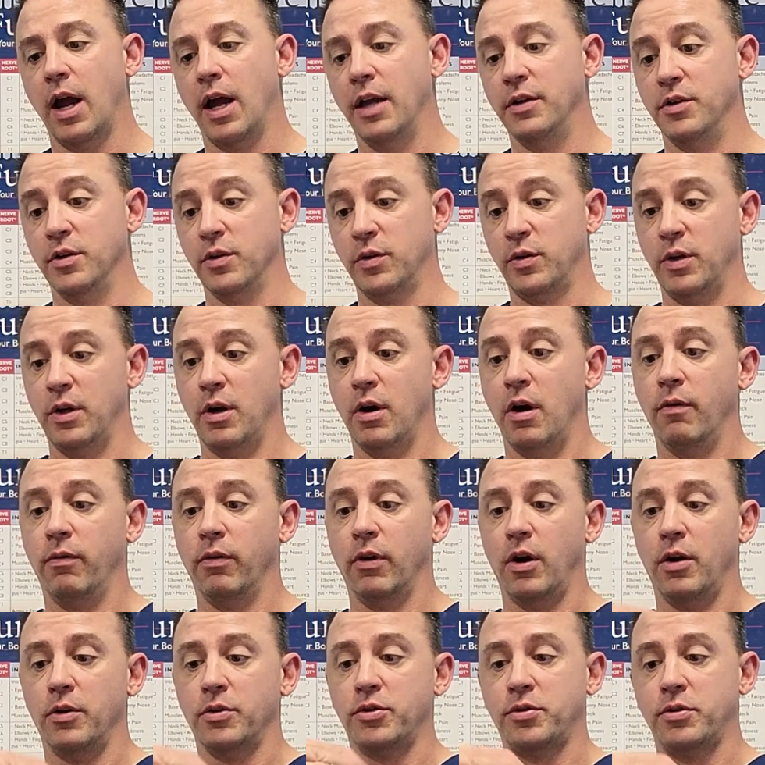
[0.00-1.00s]
and just the
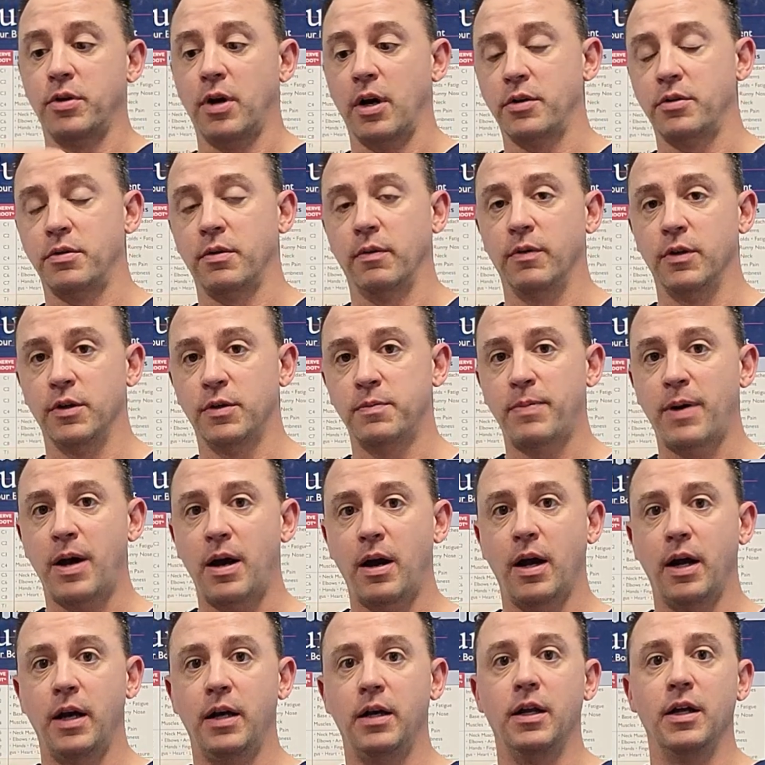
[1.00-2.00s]
overall structure of the
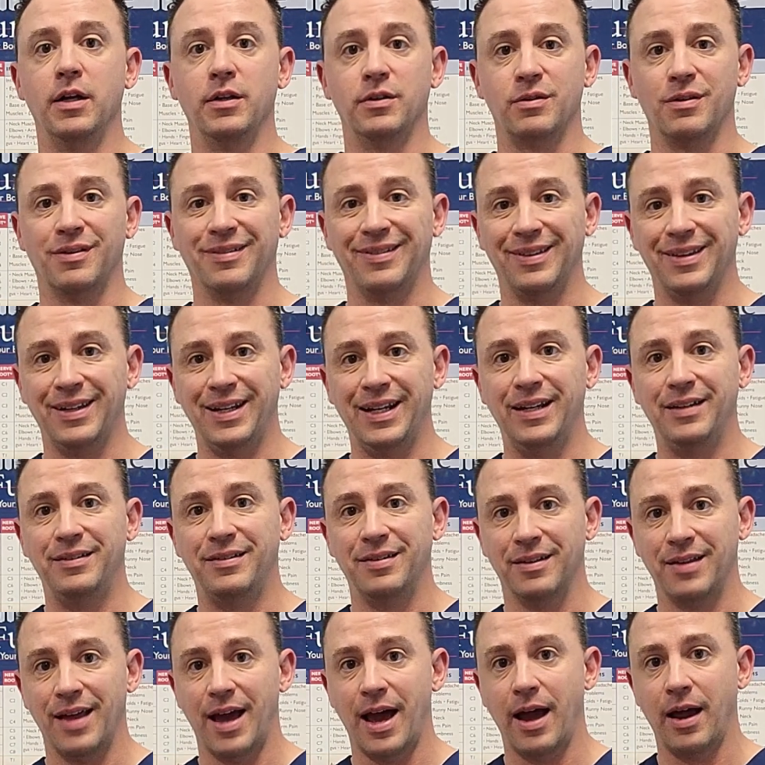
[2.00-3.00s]
spine is going to lead
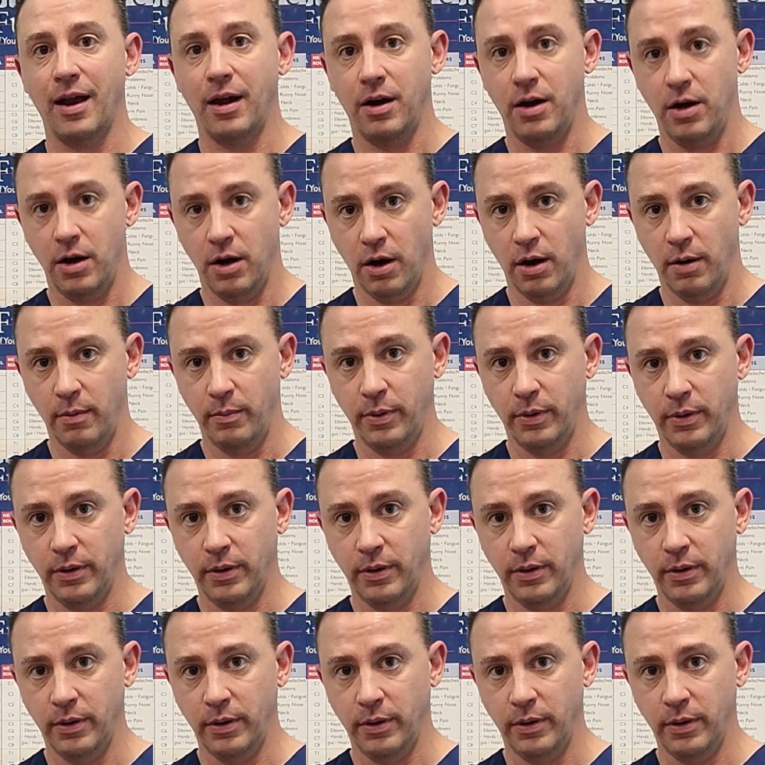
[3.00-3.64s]
to that hump.